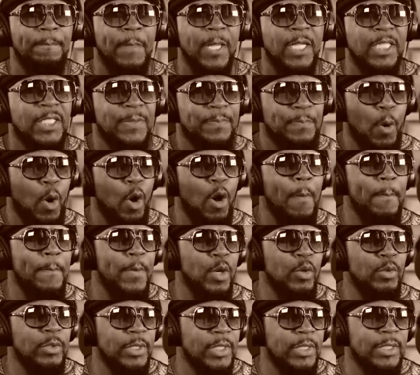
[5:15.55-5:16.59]
Spoiled
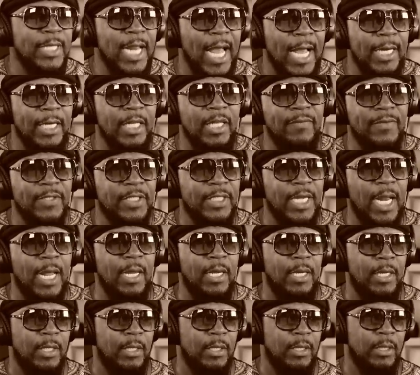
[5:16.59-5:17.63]
milk does not leave a
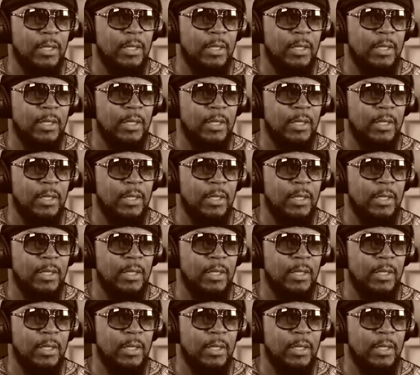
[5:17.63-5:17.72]
stain.